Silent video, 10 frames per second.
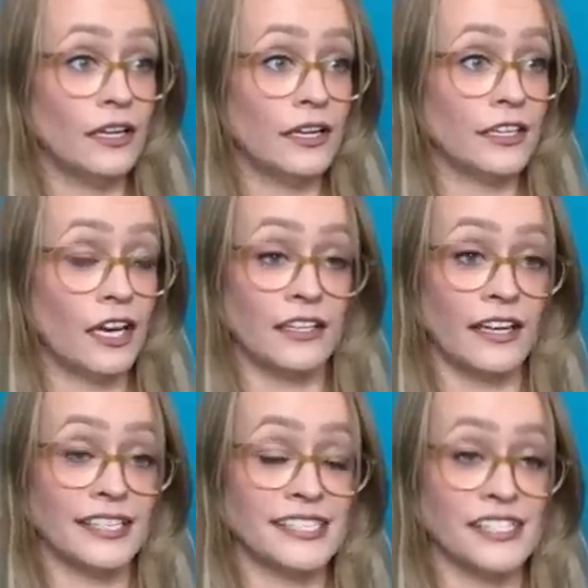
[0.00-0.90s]
an
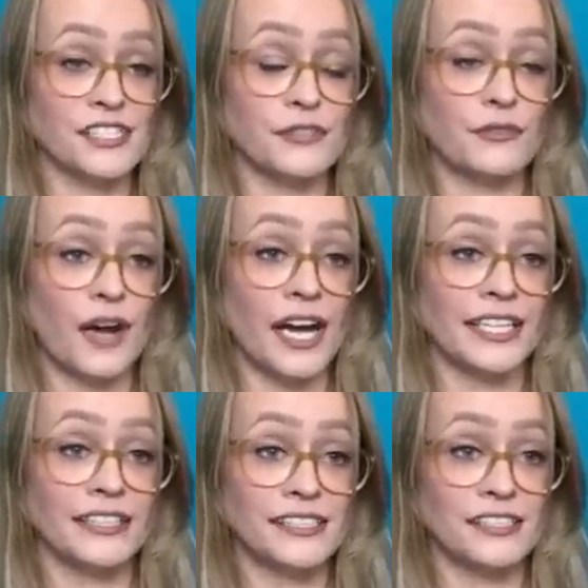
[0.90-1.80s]

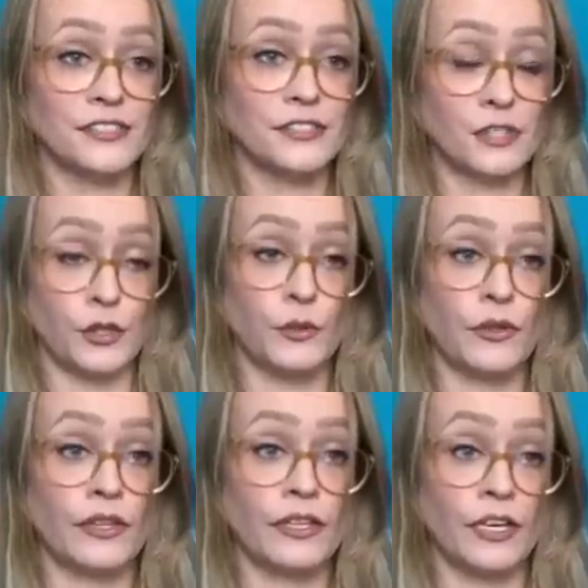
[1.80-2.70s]
unidentified
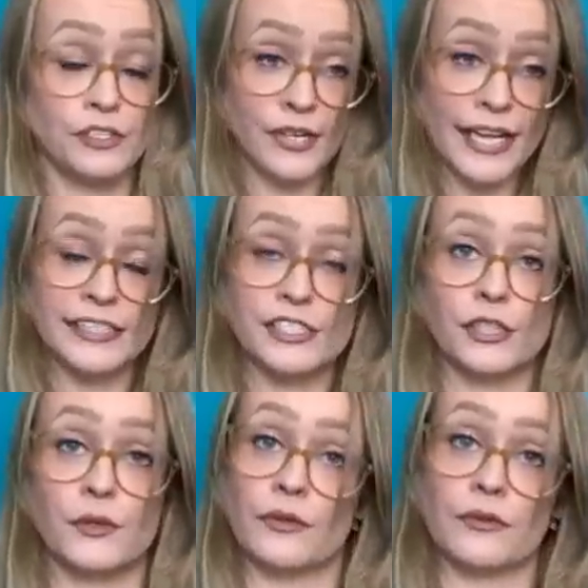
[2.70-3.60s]
tooth a dragon
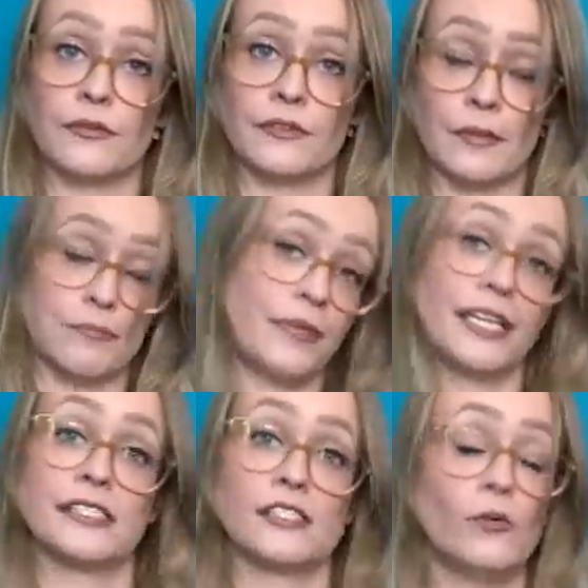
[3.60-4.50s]
tooth. That
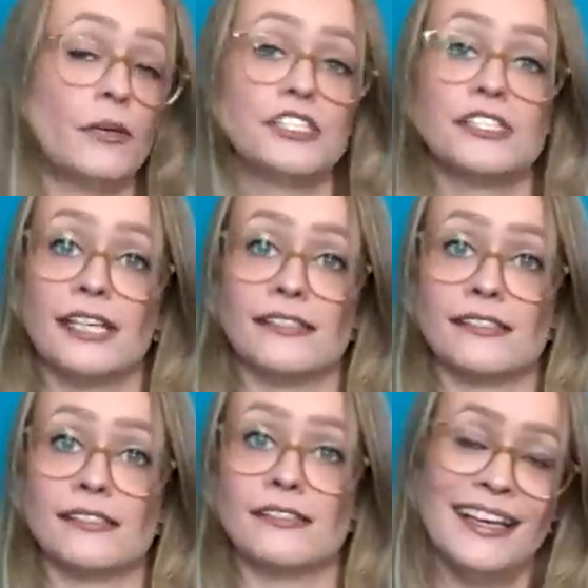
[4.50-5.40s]
makes so much
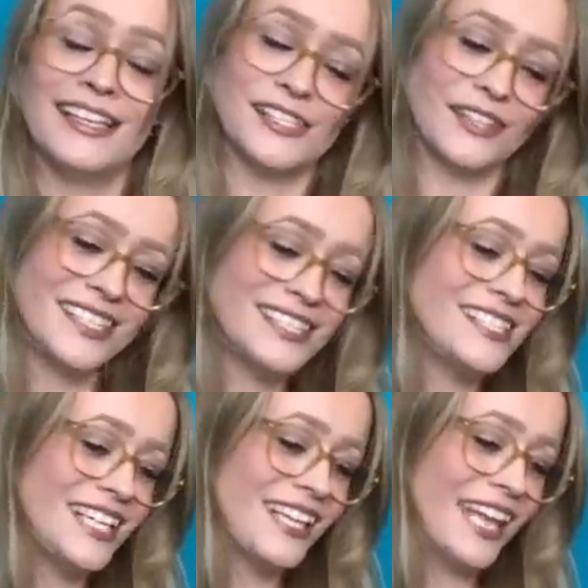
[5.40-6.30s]
sense. So these
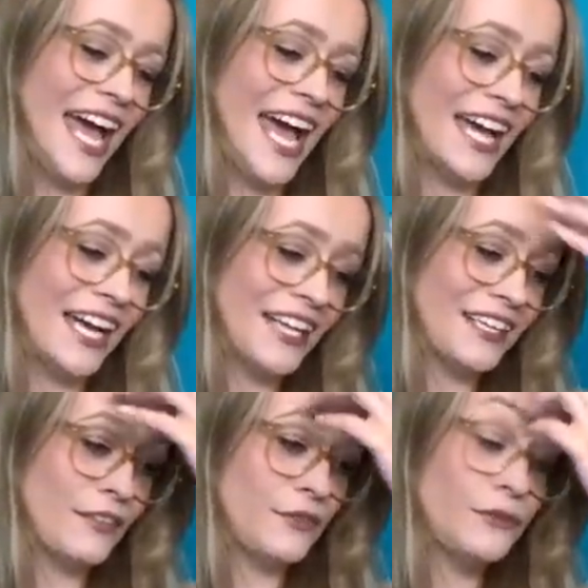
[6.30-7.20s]
teeth
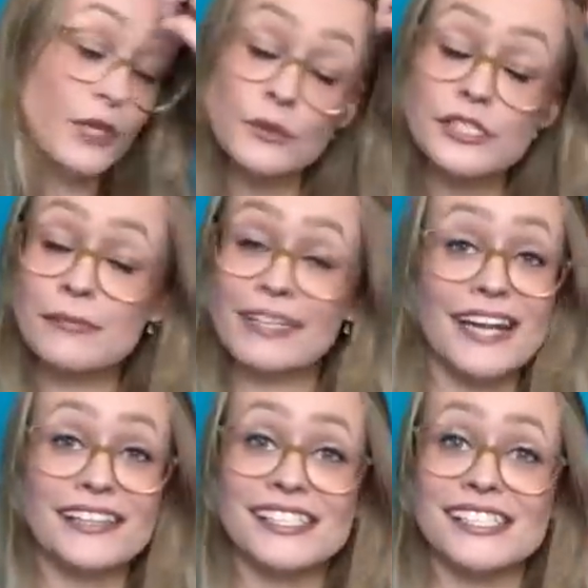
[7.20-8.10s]
had few
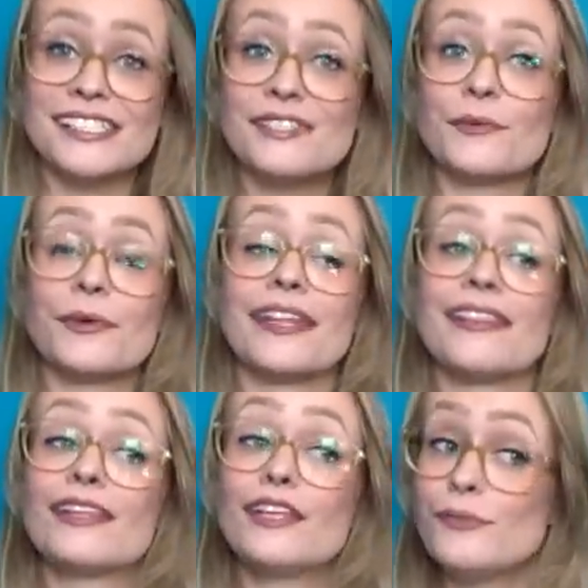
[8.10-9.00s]
similarities with
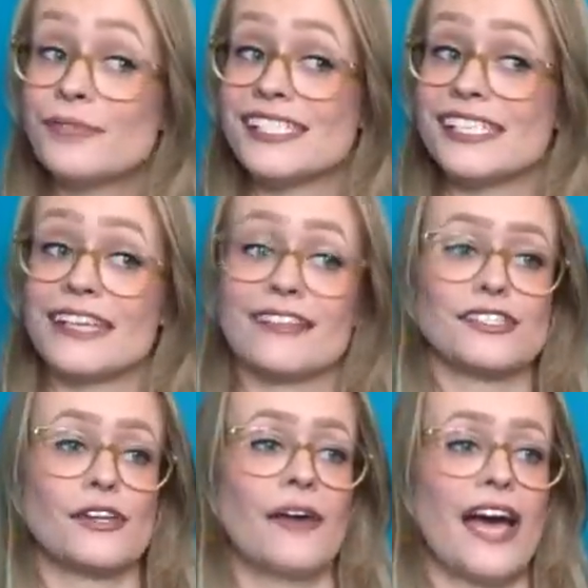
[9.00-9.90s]
human teeth.
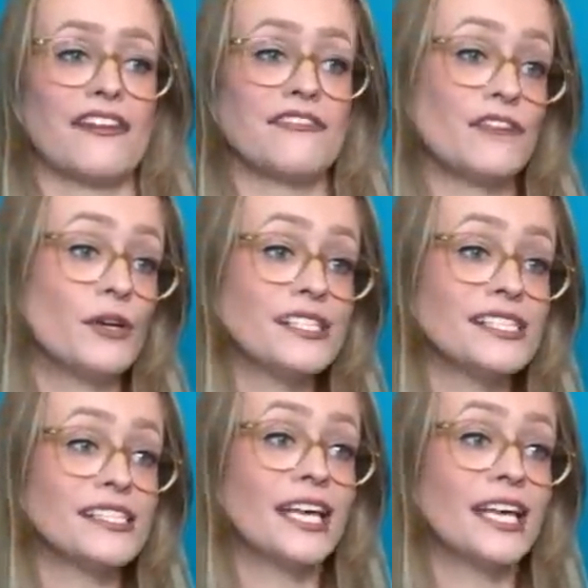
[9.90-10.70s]
So at first,